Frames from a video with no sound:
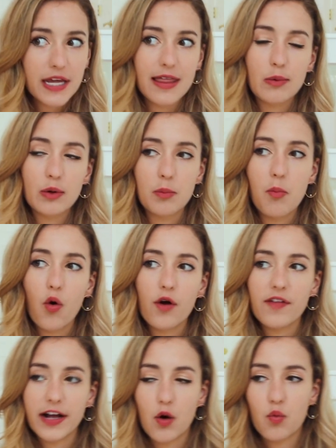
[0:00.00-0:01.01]
and they were more
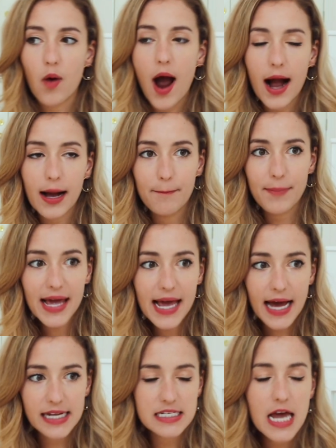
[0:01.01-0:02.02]
like a rock
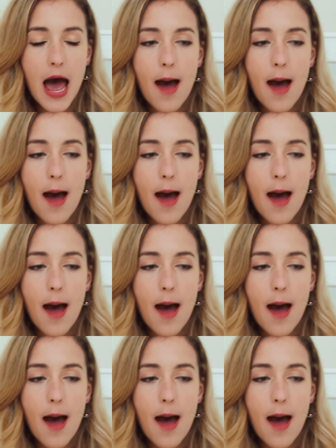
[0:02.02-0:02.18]
band.